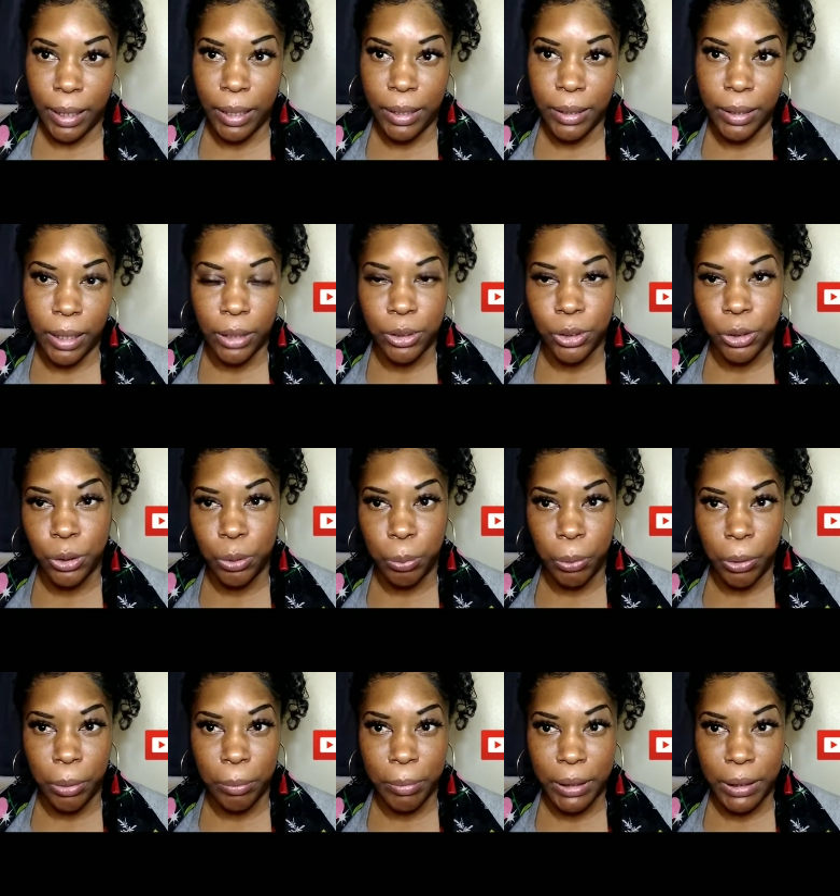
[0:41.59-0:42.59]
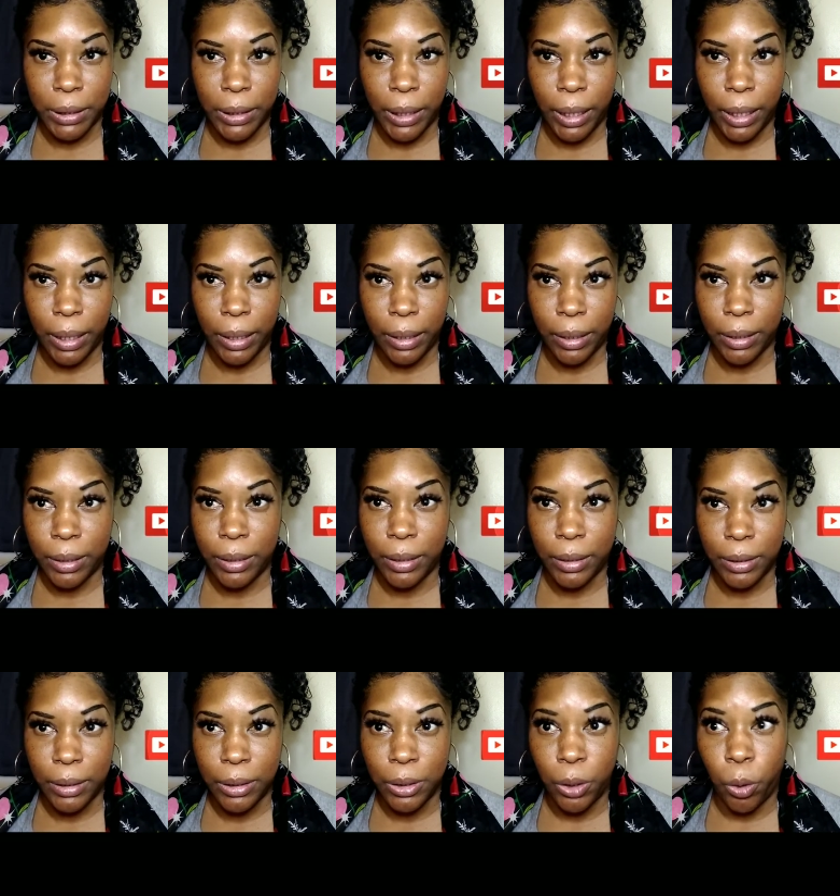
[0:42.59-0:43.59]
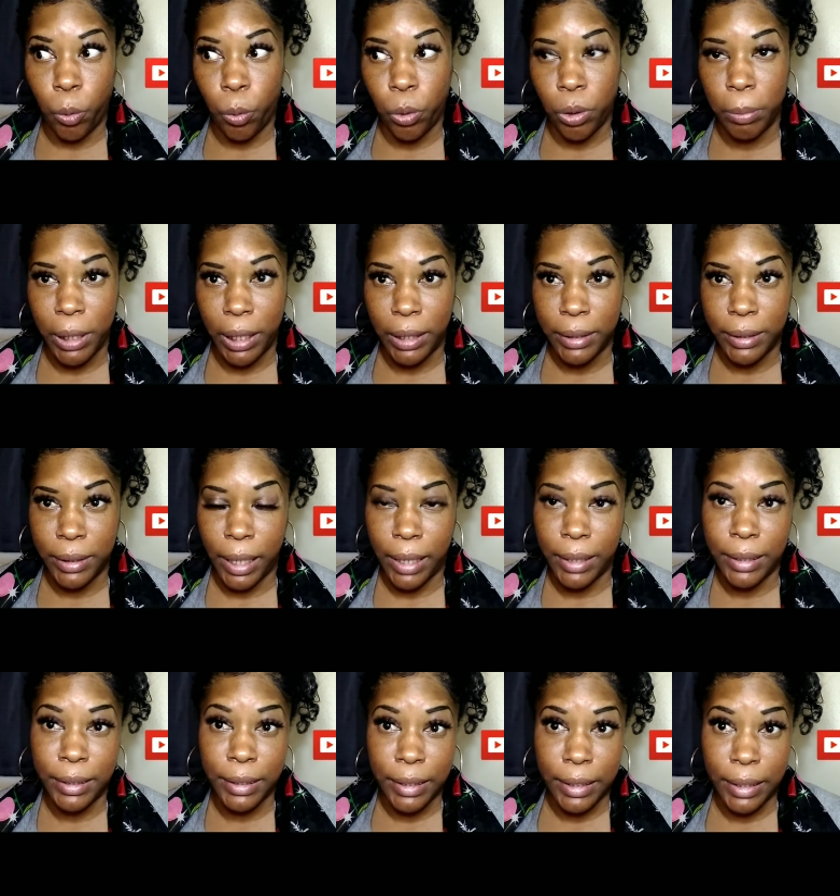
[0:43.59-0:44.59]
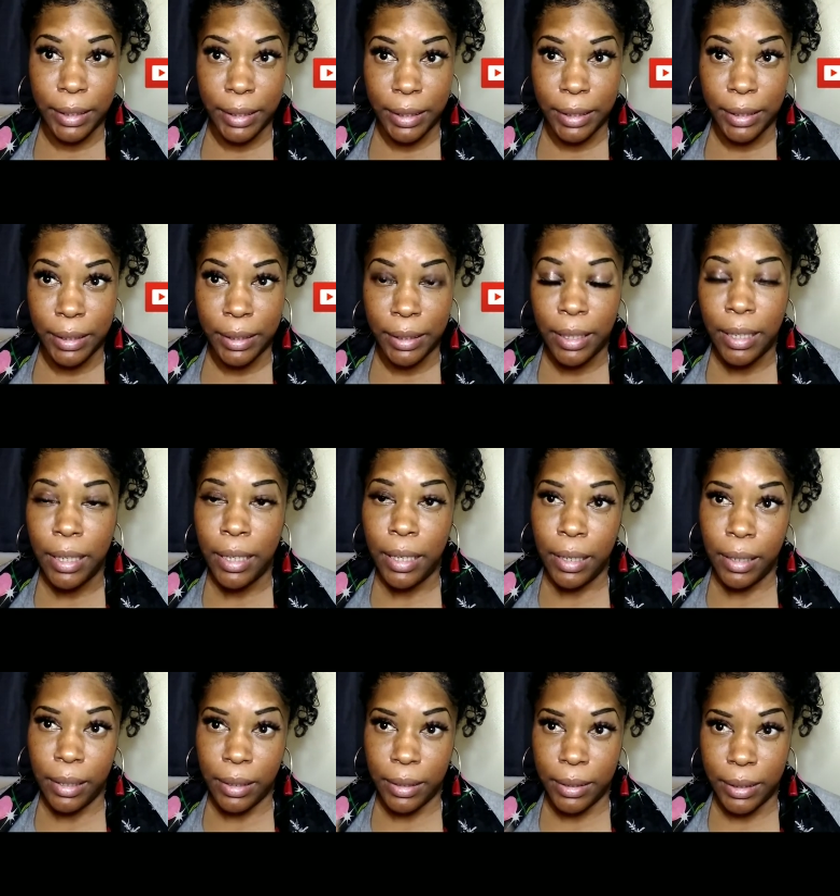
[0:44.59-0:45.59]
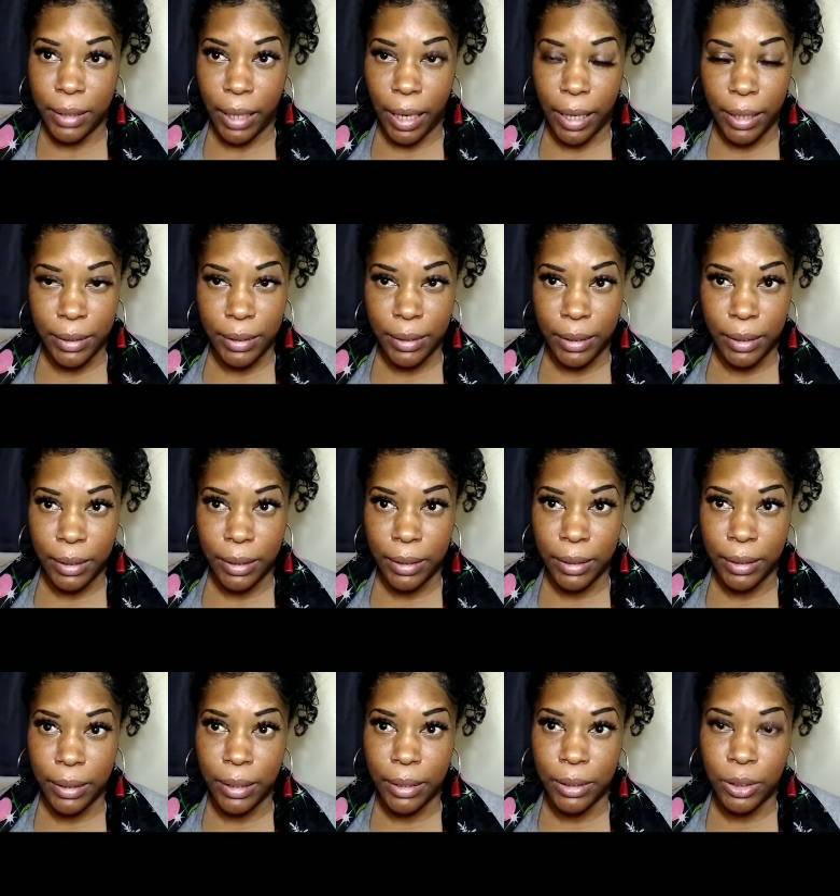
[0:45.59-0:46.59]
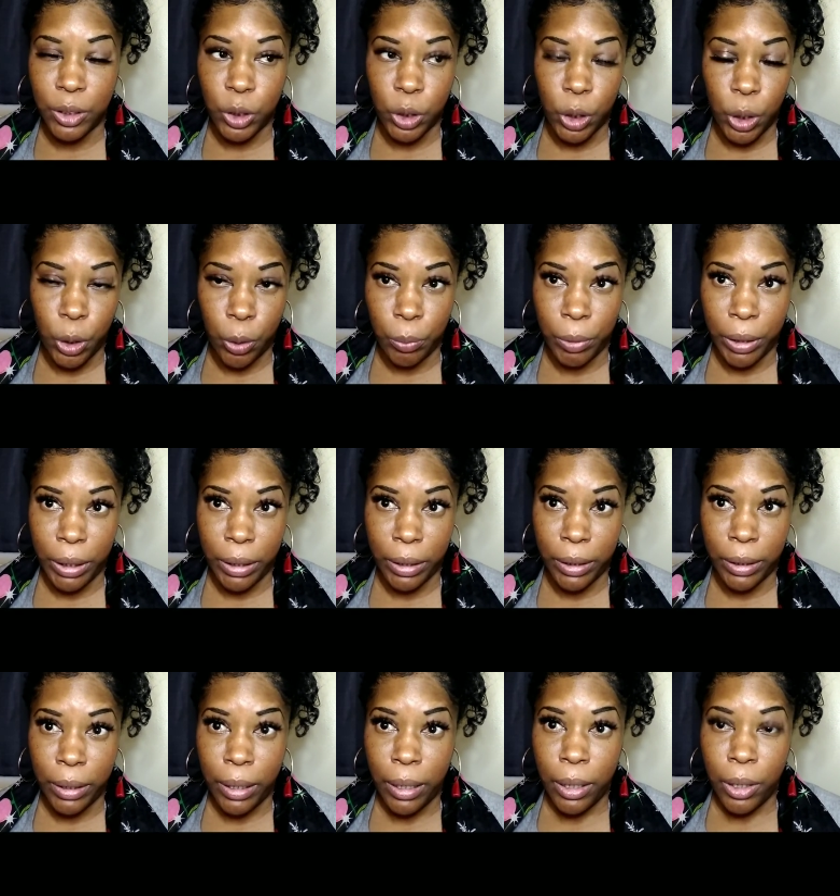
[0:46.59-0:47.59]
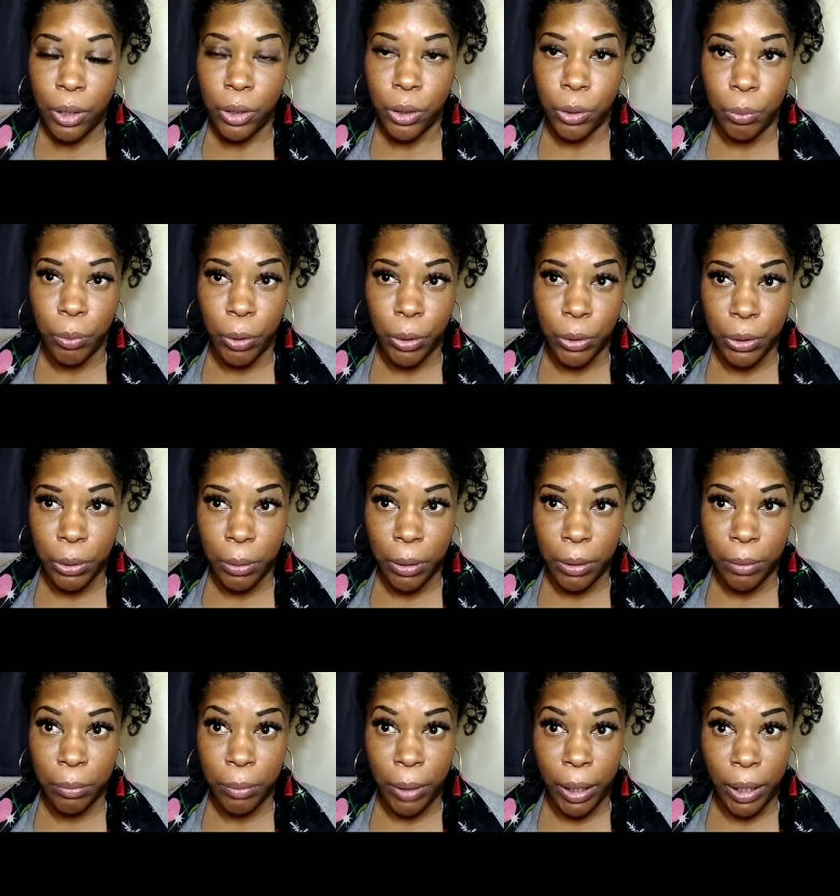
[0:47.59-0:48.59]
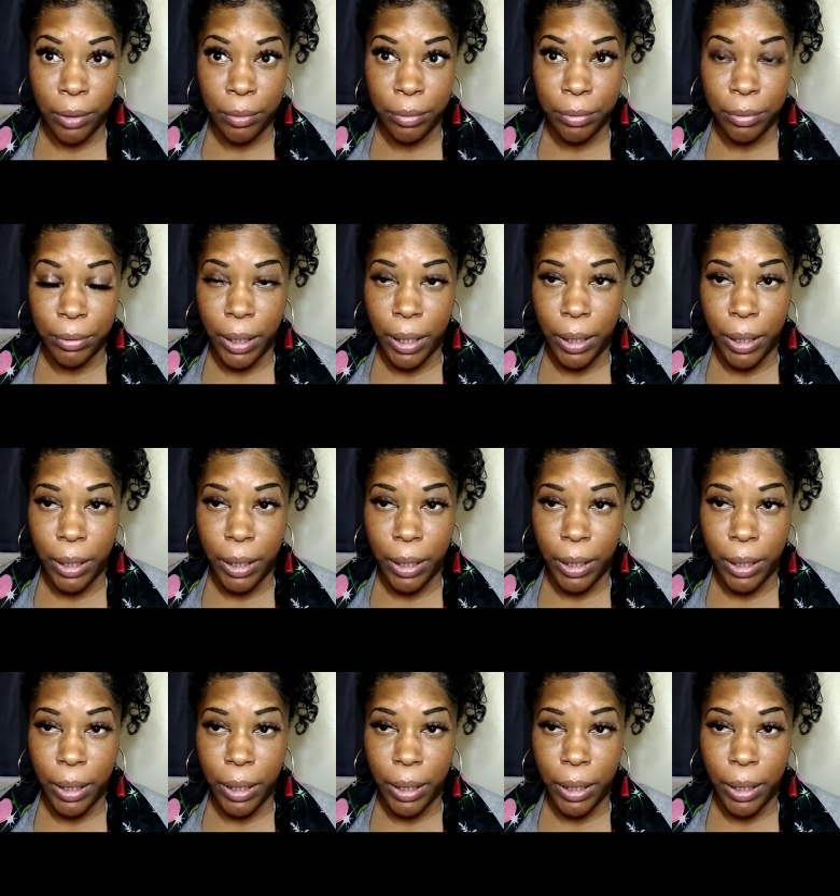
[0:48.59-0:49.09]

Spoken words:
I had a doctor's appointment today, and it is horrible outside. It's sleeting, it's icing, it's snowing, the roads are rough.